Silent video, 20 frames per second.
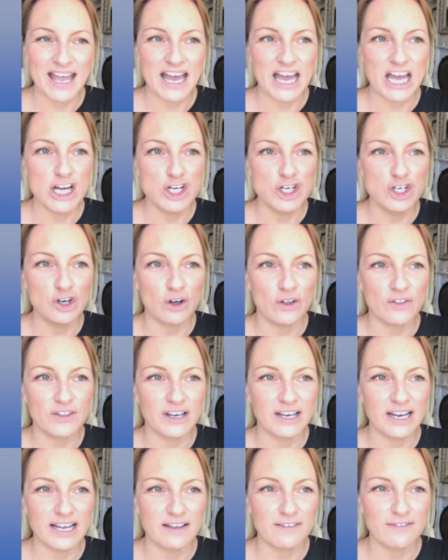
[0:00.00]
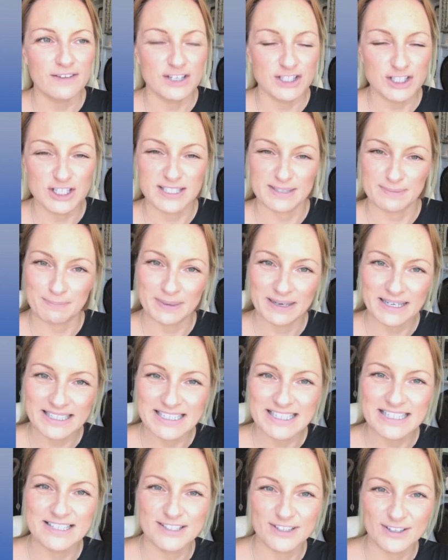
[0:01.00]
and not the life that just
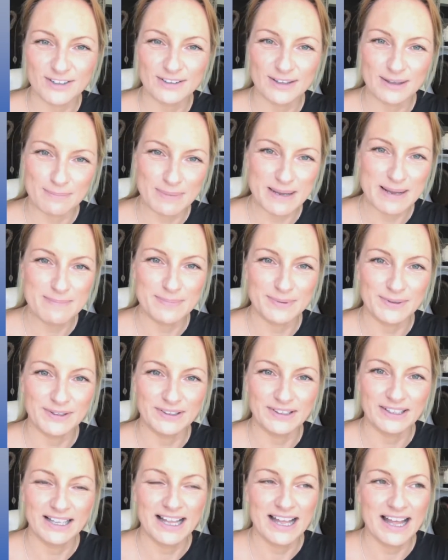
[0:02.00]
pleased other people.